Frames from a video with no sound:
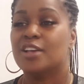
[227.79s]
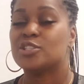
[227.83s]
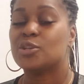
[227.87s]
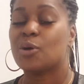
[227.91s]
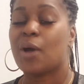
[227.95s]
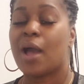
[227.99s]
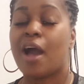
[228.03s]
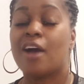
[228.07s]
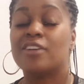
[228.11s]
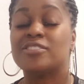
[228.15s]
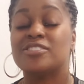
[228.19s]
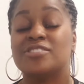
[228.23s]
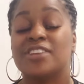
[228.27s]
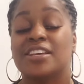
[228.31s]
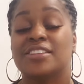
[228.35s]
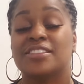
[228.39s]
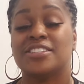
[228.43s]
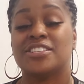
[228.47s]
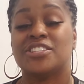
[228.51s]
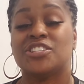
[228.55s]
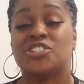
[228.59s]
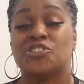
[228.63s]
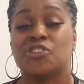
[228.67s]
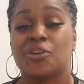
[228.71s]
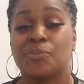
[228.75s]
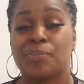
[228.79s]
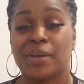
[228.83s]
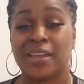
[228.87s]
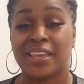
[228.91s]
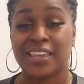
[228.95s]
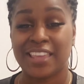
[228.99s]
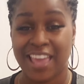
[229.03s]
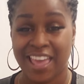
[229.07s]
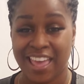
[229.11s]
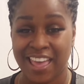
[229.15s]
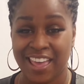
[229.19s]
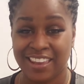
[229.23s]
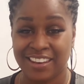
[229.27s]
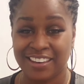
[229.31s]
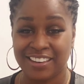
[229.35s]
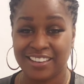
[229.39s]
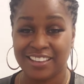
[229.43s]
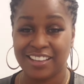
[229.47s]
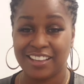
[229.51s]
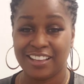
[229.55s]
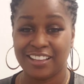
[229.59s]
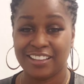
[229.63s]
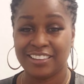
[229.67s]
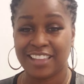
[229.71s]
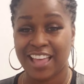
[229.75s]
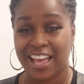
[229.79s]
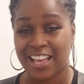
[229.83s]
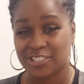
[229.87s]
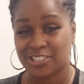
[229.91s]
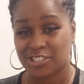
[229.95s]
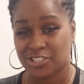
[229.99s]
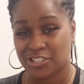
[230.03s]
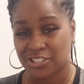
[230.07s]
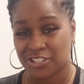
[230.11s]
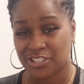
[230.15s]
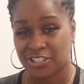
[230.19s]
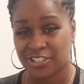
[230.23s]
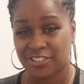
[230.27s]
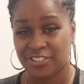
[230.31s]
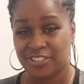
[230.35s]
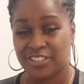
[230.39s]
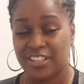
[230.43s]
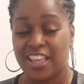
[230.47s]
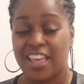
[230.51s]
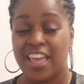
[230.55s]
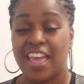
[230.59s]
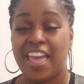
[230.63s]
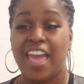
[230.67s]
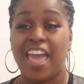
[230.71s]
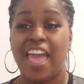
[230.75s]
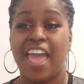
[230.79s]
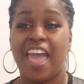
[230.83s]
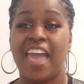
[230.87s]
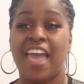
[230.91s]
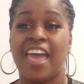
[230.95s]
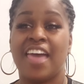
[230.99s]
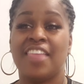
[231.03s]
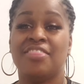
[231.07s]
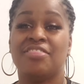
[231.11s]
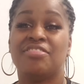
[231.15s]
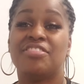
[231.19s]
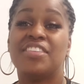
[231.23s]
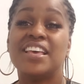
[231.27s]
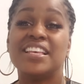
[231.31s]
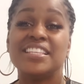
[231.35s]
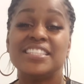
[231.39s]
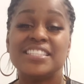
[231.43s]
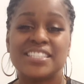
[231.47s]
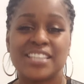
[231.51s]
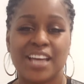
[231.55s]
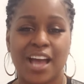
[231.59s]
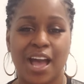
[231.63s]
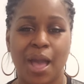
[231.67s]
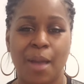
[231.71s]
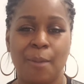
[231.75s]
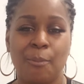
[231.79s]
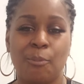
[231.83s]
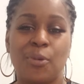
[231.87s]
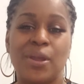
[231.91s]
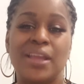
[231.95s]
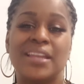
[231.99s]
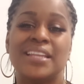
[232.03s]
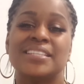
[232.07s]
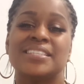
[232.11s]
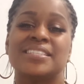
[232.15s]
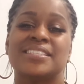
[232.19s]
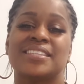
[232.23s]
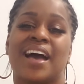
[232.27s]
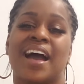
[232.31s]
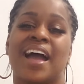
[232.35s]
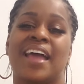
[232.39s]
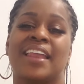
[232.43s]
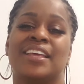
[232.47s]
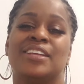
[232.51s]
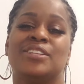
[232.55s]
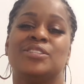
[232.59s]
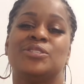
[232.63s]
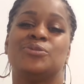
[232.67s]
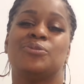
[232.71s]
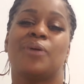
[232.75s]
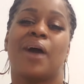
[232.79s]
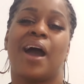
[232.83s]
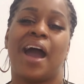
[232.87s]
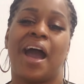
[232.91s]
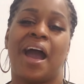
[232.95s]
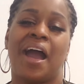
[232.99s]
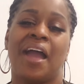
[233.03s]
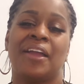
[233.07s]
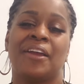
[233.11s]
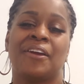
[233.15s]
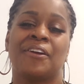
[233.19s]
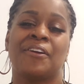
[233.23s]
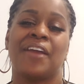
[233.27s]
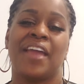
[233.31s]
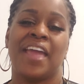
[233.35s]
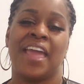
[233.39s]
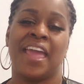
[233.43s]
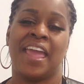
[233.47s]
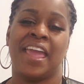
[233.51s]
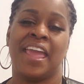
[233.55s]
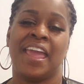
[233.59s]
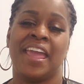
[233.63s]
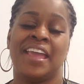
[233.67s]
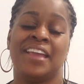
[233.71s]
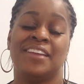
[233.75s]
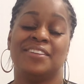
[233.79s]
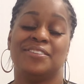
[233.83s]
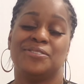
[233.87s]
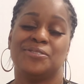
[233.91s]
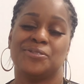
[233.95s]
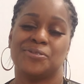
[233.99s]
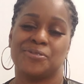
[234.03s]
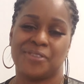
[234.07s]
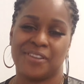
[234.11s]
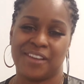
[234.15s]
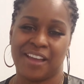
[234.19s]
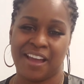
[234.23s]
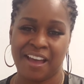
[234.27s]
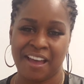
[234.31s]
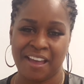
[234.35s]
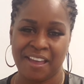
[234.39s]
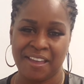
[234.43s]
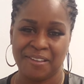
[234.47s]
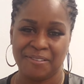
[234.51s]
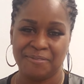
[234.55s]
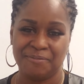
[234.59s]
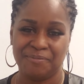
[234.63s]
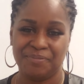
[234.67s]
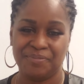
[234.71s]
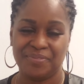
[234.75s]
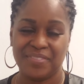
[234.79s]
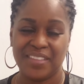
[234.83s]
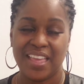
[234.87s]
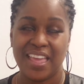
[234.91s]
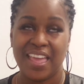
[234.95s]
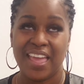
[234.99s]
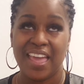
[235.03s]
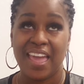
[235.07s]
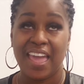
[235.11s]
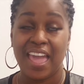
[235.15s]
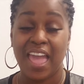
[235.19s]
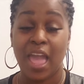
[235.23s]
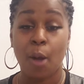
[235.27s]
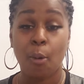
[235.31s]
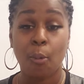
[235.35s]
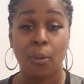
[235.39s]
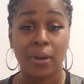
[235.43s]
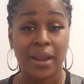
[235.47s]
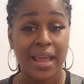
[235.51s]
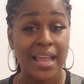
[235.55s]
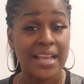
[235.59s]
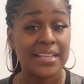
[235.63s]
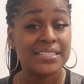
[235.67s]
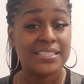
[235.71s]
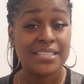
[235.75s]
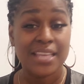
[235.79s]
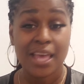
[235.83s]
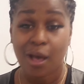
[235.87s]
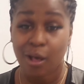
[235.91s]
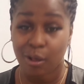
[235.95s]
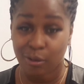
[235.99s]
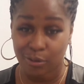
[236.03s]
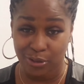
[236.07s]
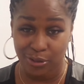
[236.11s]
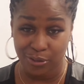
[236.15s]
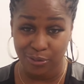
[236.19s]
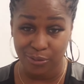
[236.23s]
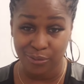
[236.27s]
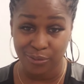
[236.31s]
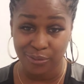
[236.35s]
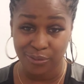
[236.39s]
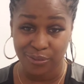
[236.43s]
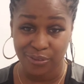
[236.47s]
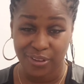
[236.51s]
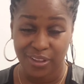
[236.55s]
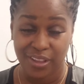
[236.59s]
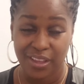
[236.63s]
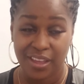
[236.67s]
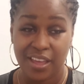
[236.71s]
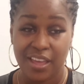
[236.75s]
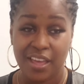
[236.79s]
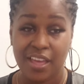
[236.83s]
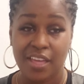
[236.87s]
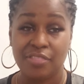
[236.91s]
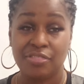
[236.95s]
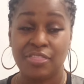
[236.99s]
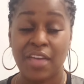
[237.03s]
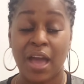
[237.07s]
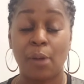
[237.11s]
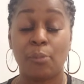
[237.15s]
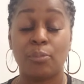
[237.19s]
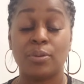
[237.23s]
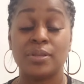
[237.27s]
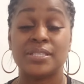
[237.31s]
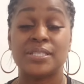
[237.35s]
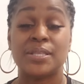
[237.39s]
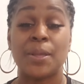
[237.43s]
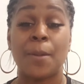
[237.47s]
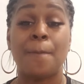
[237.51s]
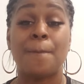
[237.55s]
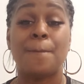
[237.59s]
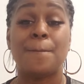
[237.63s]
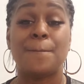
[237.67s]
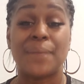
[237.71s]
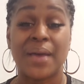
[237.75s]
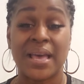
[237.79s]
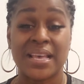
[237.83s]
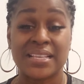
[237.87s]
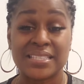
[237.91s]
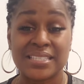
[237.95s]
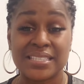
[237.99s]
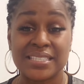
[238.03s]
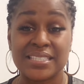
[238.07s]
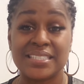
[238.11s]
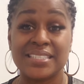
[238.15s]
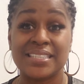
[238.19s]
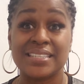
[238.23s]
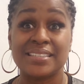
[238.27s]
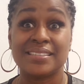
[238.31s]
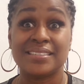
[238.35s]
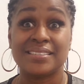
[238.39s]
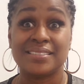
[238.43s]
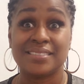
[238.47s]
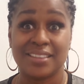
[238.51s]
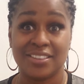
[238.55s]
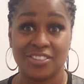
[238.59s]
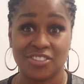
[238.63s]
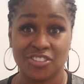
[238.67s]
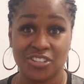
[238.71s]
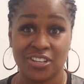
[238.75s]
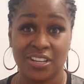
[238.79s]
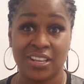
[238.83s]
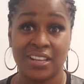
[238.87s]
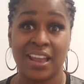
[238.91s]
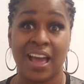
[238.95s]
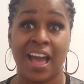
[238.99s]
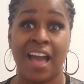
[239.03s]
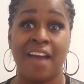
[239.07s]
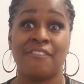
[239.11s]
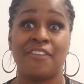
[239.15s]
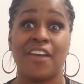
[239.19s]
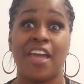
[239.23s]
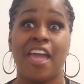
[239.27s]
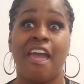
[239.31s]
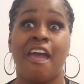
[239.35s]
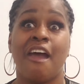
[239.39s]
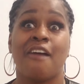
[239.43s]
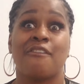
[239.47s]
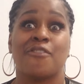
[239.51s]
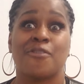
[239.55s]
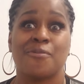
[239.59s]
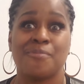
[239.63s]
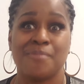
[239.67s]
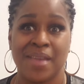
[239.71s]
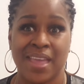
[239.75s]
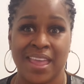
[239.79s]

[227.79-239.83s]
So I also took this trip again last year. And this time we decided to hire a tour guide. And when I tell you, that was the best decision I've ever